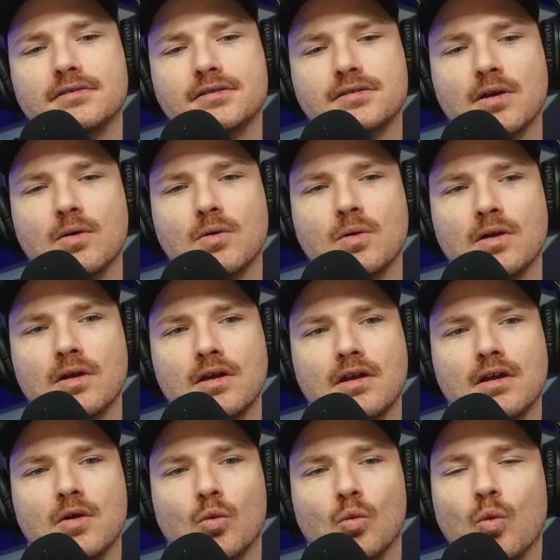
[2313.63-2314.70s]
So
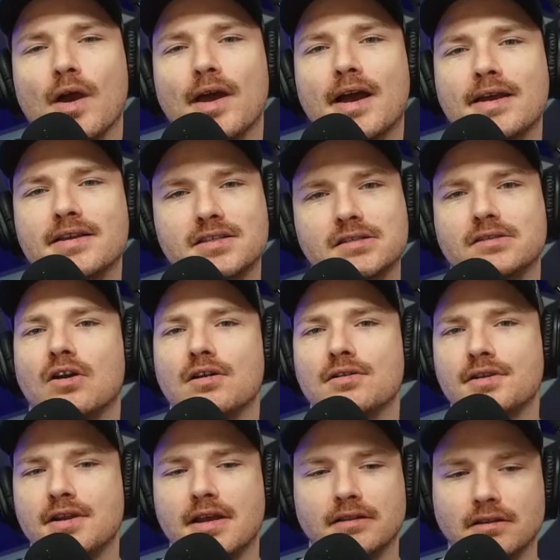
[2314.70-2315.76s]
when I
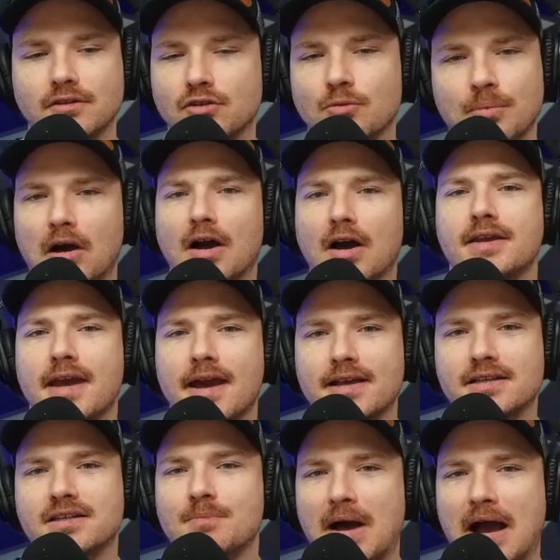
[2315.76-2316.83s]
started a little
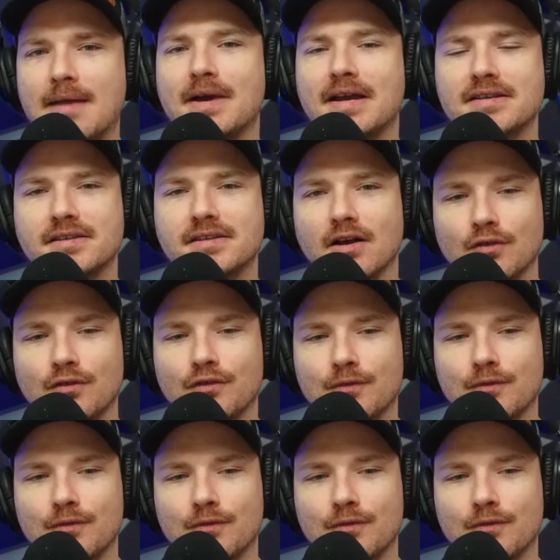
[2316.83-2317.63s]
podcast by myself